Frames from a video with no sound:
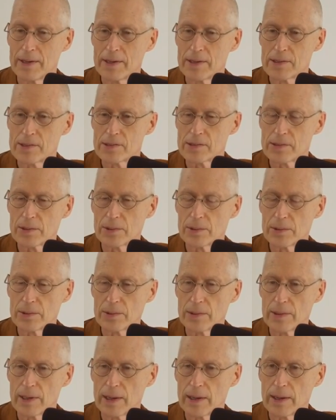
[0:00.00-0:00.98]

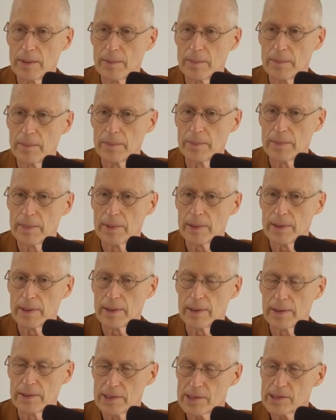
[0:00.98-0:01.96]
So um,
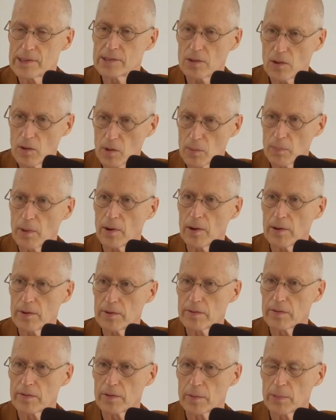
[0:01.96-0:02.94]
uh, this is all part
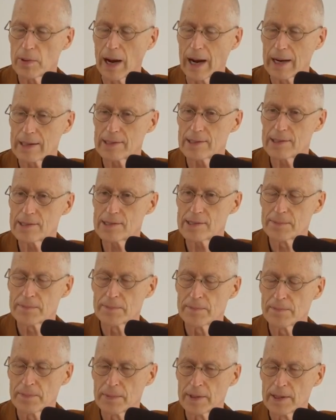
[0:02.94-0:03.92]
of the practice.
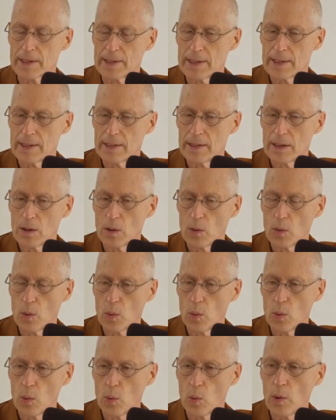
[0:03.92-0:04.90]

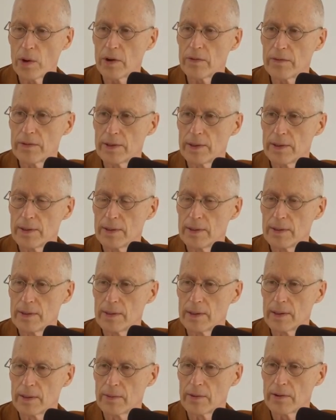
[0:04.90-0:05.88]
One of
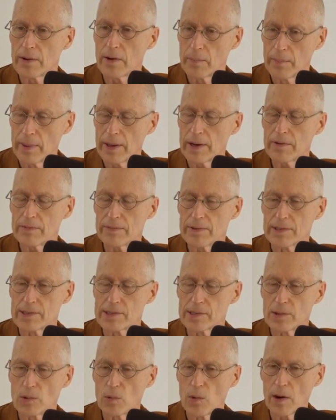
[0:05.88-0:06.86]
the, uh, there are
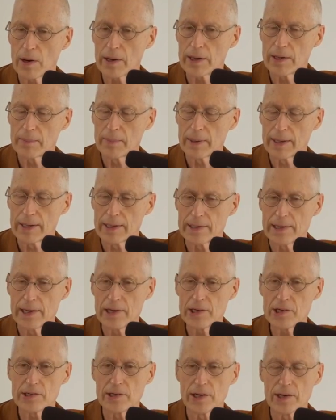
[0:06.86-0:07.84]
benefits to walking
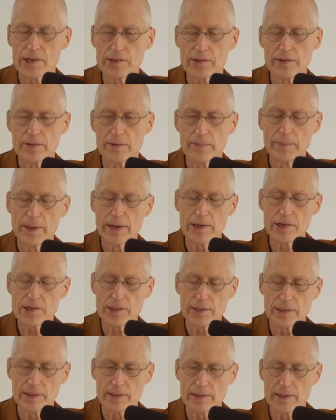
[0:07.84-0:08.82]
meditation, I should have
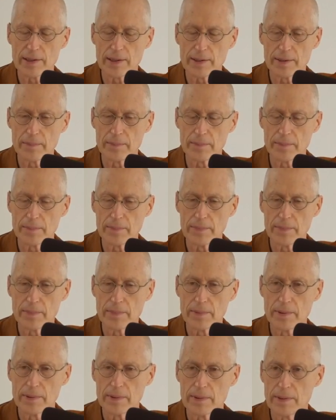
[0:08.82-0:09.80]
mentioned, um,
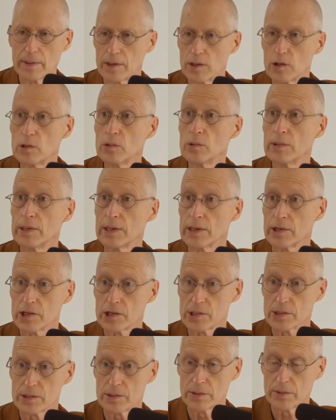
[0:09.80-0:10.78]
including
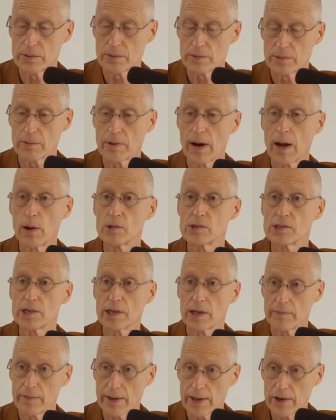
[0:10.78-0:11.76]
just
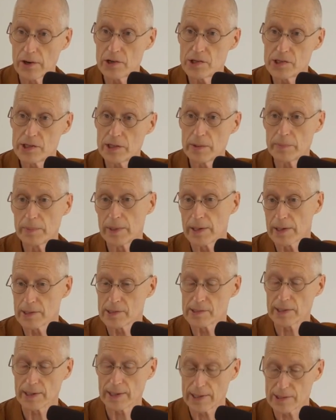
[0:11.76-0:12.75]
rousing of energy
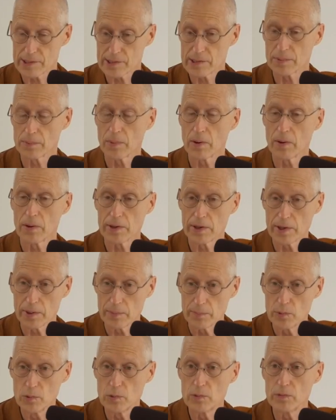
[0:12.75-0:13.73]
because it gets the body
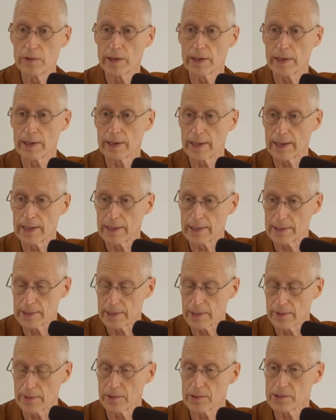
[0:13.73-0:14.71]
moving again
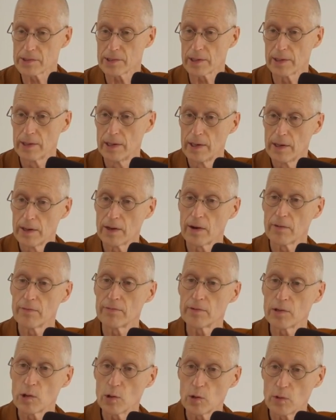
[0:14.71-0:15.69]
and there's a, a
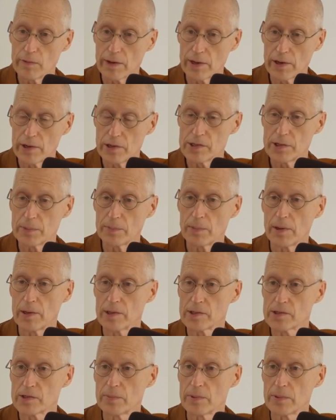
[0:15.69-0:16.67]
flow of energy
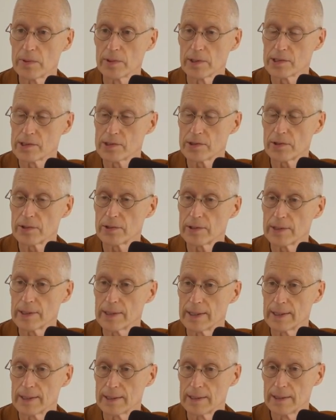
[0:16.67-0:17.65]
possible. It's
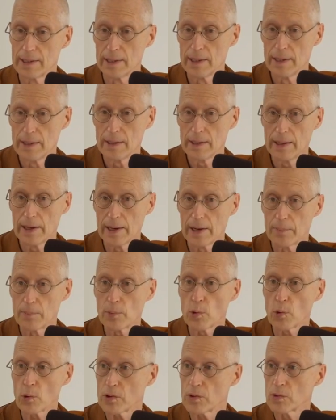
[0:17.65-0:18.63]
certainly a, an
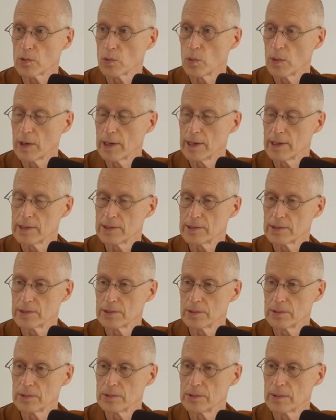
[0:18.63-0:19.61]
important way
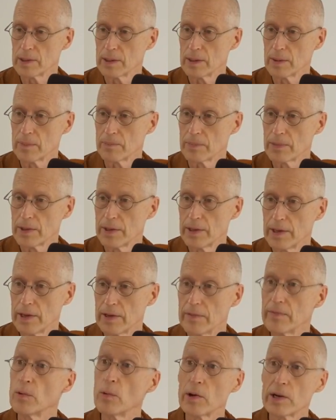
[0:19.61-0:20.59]
to, um,
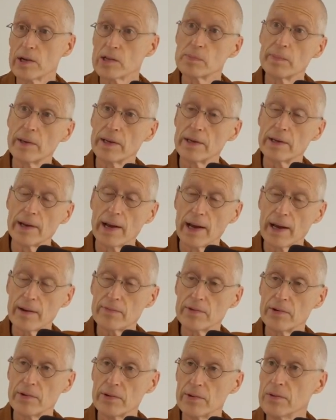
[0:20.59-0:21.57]
if you want to spend an
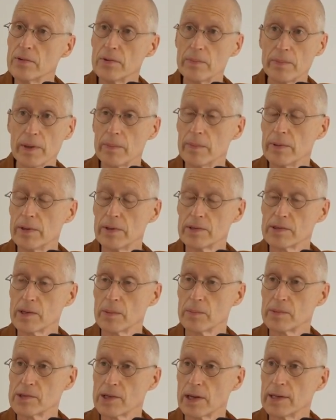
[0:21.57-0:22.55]
afternoon, maybe
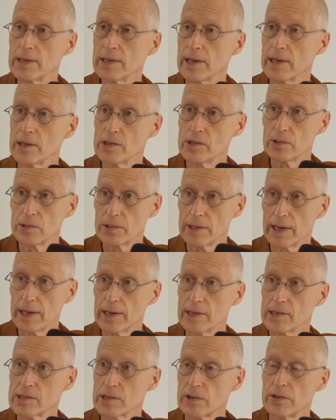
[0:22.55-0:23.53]
some Sundays you
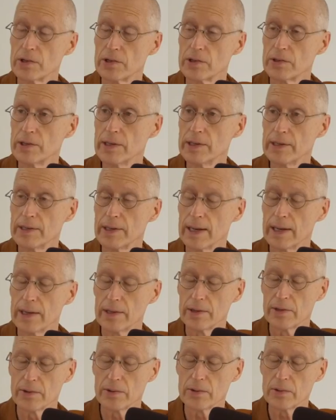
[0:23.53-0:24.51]
take as a retreat day
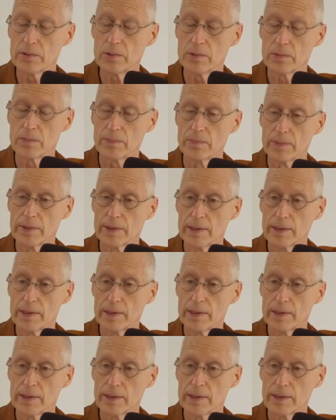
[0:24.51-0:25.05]
in your home.